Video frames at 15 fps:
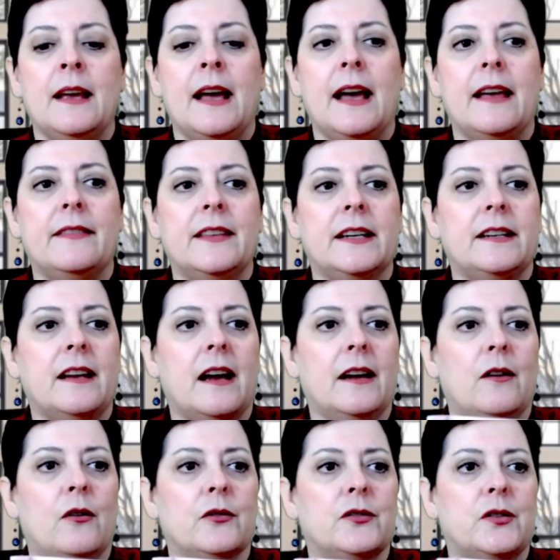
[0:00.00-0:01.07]
And then I
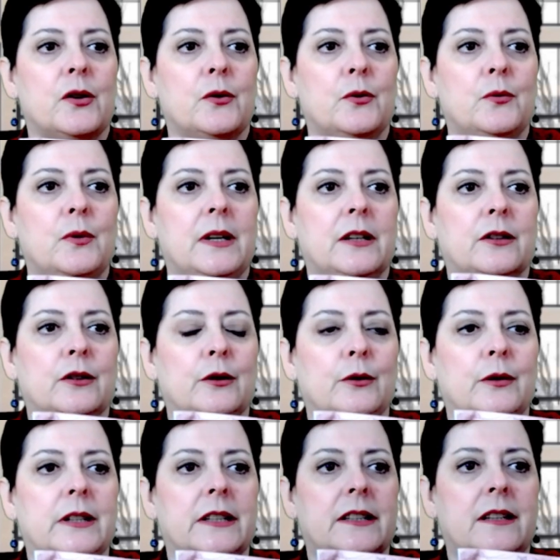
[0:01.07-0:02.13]
also
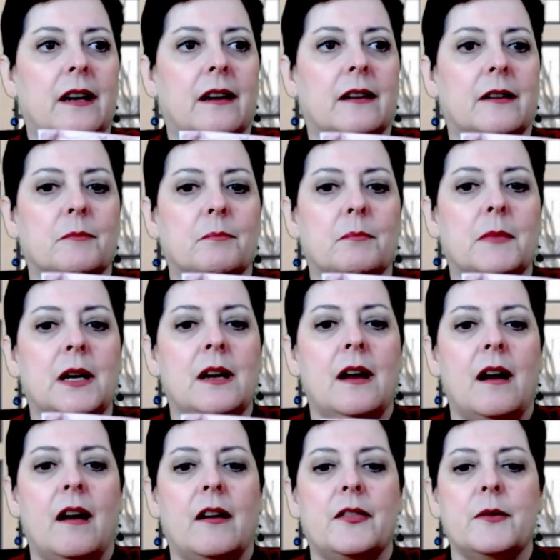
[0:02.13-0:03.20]
included on
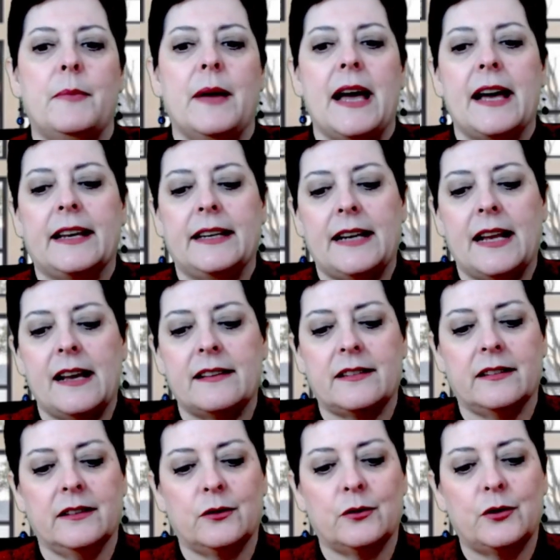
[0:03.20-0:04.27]
the back, it has a
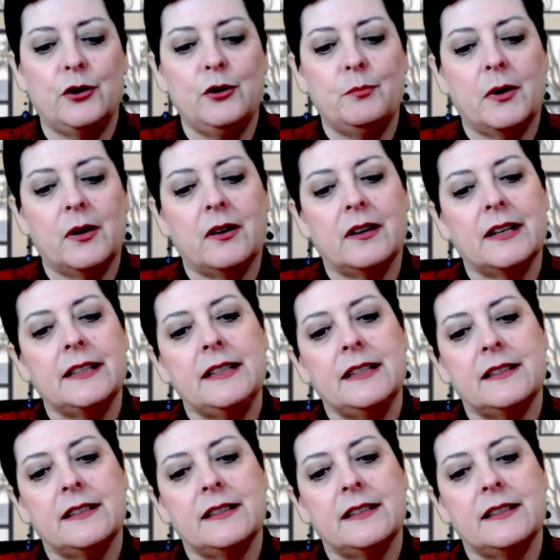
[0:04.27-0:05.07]
little coupon.